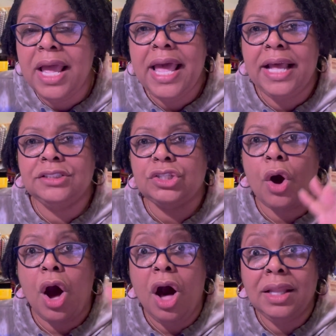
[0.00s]
And so
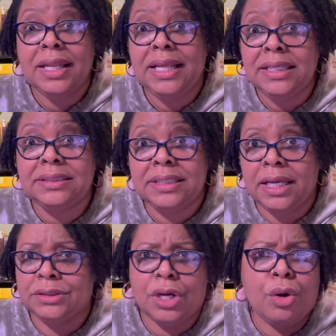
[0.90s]
all of these
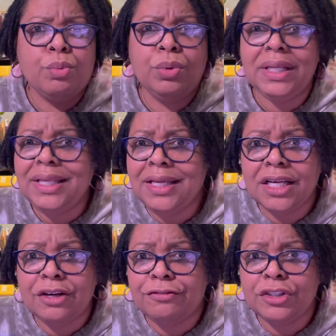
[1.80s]
things are really
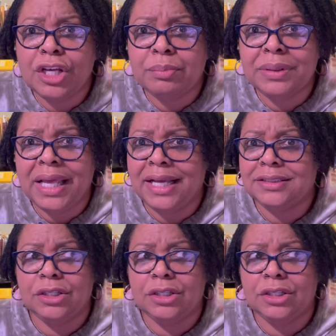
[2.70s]
good for your plants.